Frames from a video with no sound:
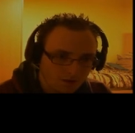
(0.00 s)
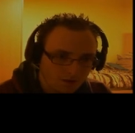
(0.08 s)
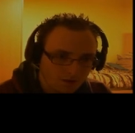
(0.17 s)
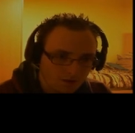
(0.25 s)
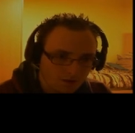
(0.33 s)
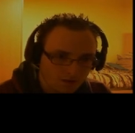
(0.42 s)

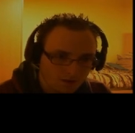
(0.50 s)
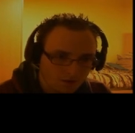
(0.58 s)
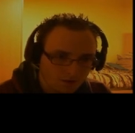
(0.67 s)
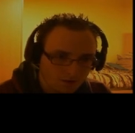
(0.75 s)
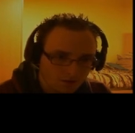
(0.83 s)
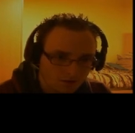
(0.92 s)

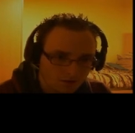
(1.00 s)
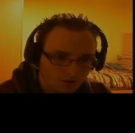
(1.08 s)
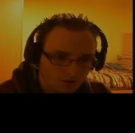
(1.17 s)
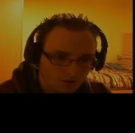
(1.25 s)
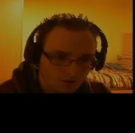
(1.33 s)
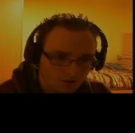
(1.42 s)

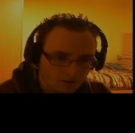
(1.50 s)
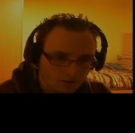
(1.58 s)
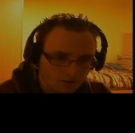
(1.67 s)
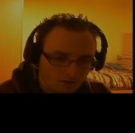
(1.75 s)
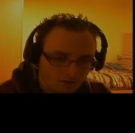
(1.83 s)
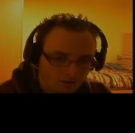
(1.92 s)

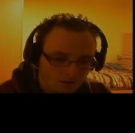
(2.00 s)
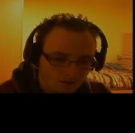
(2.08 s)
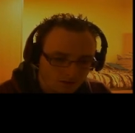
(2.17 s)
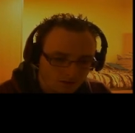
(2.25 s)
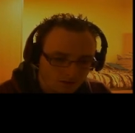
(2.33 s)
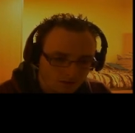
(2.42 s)

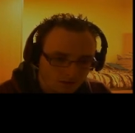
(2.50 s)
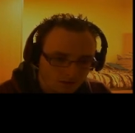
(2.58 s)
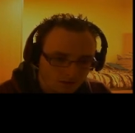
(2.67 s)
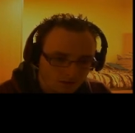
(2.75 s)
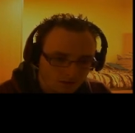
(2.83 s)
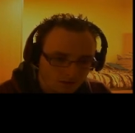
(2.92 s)

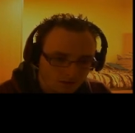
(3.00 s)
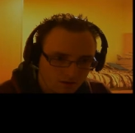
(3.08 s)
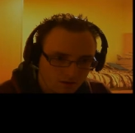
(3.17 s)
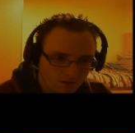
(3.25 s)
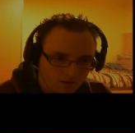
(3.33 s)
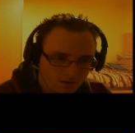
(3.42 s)

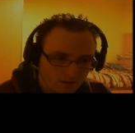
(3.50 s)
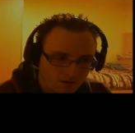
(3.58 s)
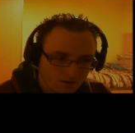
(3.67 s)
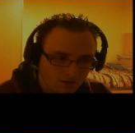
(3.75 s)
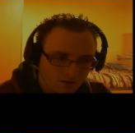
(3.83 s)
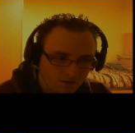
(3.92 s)

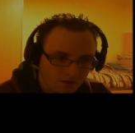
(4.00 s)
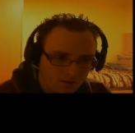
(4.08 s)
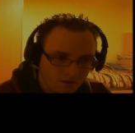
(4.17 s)
No one is speaking in this clip.